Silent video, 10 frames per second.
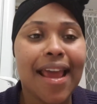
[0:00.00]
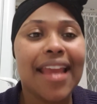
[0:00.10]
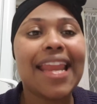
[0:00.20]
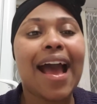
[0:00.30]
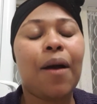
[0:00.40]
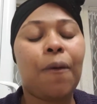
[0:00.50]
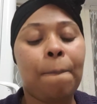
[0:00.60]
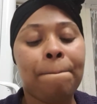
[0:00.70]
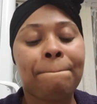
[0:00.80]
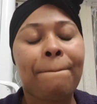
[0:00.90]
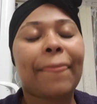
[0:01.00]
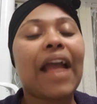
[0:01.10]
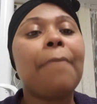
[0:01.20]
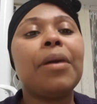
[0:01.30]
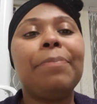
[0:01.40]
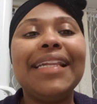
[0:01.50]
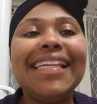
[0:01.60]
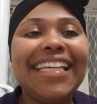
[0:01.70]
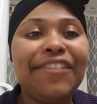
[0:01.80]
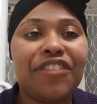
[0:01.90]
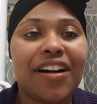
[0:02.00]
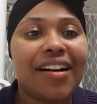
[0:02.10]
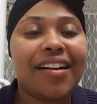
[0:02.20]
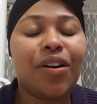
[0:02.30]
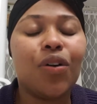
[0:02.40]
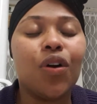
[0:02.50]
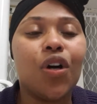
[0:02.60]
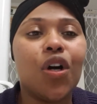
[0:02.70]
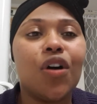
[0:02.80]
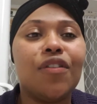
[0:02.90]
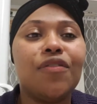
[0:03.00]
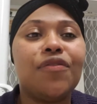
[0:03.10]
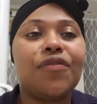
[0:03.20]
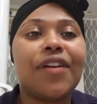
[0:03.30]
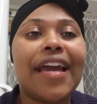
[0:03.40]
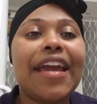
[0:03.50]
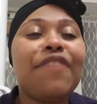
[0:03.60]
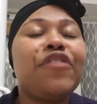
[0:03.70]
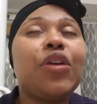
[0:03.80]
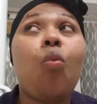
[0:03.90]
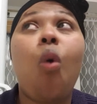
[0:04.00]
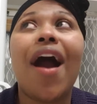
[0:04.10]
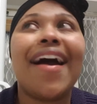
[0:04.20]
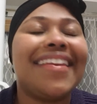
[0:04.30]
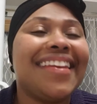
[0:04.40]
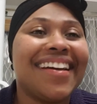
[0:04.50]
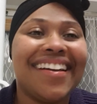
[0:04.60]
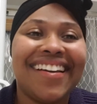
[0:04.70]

Now, I'm a believer of everyone